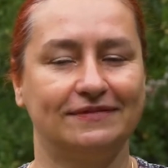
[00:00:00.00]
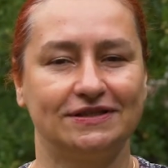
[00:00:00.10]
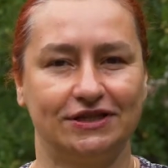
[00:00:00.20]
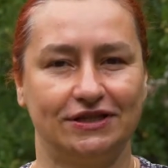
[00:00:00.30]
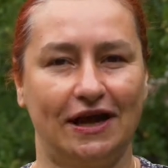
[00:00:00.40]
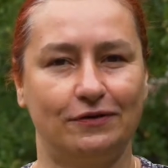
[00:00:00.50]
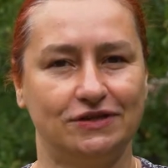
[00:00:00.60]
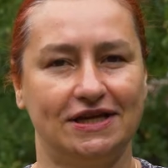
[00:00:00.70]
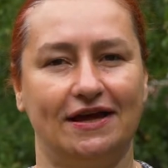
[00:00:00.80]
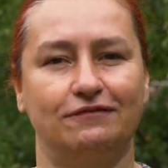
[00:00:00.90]
turn
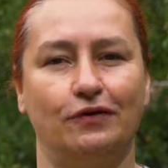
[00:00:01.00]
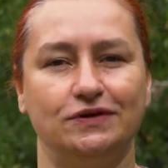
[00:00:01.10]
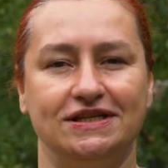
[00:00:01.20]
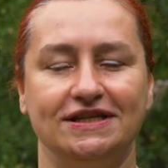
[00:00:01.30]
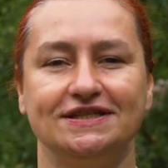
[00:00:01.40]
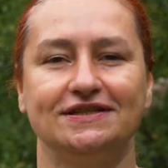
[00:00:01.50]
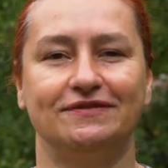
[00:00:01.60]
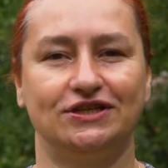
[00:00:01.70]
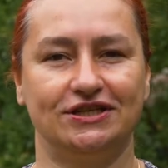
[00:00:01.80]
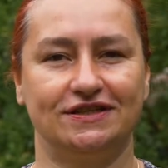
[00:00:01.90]
out and voted,
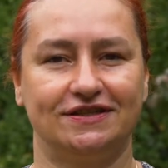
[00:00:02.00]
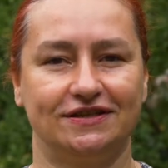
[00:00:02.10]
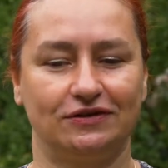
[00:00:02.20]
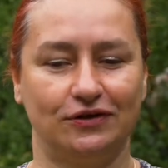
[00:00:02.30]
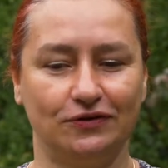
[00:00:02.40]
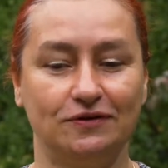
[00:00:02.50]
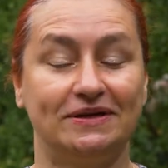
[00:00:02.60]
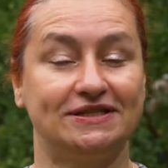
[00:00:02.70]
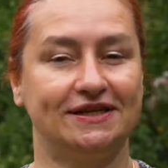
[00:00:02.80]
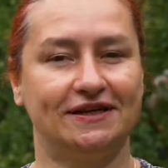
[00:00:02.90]
which is good,
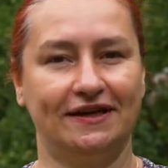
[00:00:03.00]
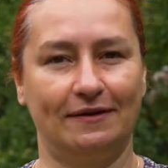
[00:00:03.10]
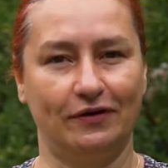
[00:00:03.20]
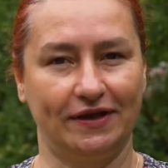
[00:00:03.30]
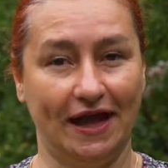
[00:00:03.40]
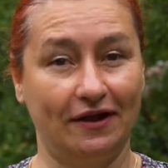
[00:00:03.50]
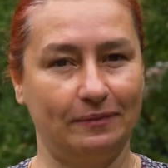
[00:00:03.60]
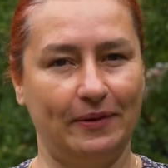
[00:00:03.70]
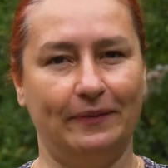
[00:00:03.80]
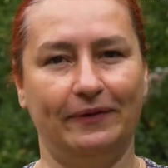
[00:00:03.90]
particularly among younger
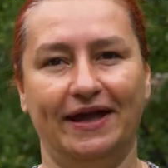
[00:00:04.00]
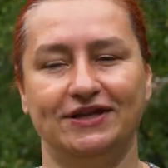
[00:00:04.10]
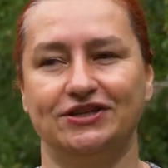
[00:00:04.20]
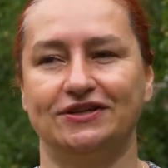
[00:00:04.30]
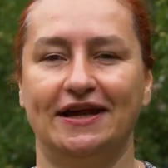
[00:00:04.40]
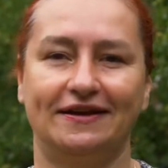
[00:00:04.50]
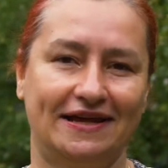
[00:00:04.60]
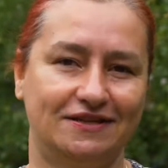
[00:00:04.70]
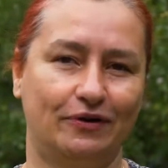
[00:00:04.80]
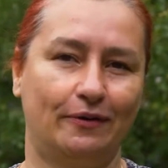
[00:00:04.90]
population. And
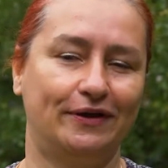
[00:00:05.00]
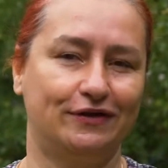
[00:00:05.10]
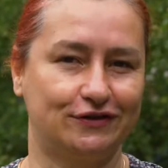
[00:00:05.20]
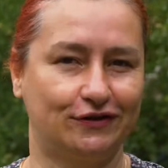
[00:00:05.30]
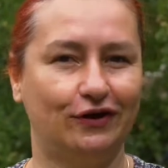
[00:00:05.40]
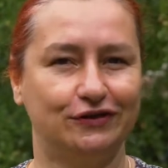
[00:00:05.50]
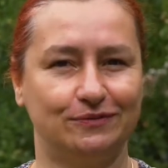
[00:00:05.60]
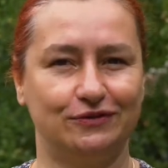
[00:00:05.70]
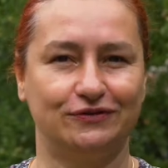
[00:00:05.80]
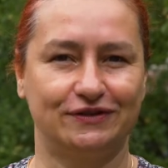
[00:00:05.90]
that's probably also
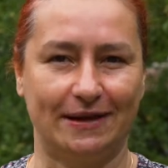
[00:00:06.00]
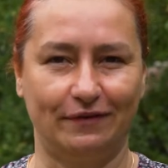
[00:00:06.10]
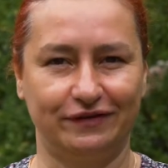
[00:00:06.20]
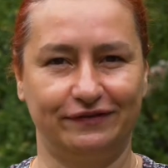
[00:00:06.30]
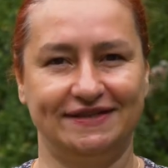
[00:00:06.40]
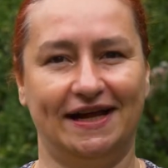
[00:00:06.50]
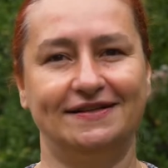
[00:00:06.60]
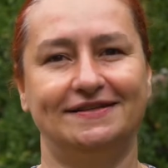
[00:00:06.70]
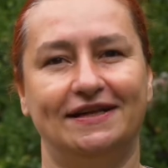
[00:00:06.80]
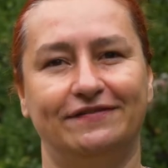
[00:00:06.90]
contribute to some of the
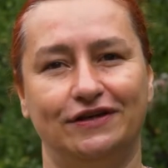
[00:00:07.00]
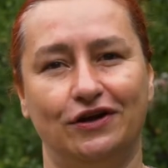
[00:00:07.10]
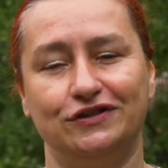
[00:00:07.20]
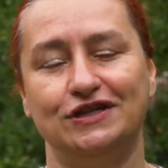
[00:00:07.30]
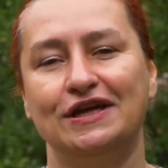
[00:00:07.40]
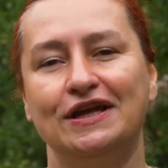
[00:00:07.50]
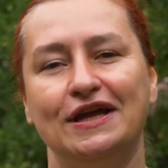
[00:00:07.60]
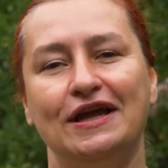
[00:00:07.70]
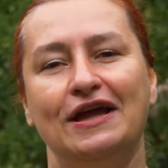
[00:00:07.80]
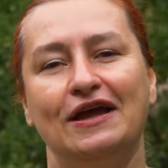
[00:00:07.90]
results that were not
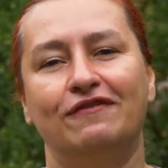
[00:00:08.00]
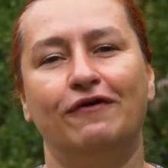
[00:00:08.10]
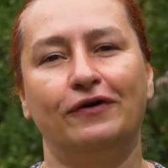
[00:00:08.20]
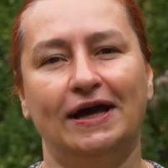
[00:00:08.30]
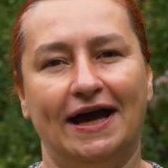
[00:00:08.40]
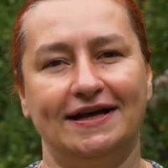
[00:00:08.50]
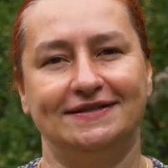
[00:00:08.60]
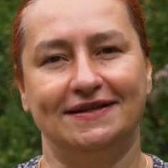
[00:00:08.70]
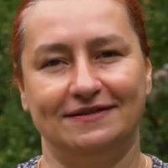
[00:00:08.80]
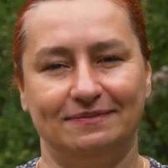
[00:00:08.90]

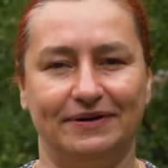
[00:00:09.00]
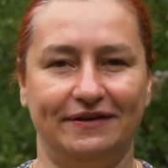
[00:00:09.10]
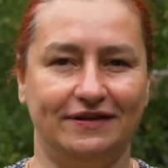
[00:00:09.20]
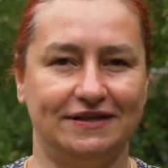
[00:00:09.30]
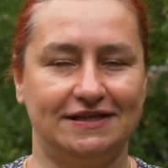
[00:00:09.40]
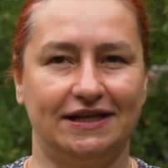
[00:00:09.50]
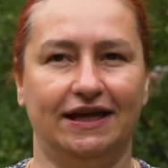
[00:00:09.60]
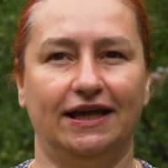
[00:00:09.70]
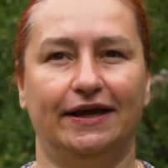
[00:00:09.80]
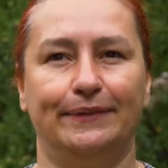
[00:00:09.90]
forecasted previously.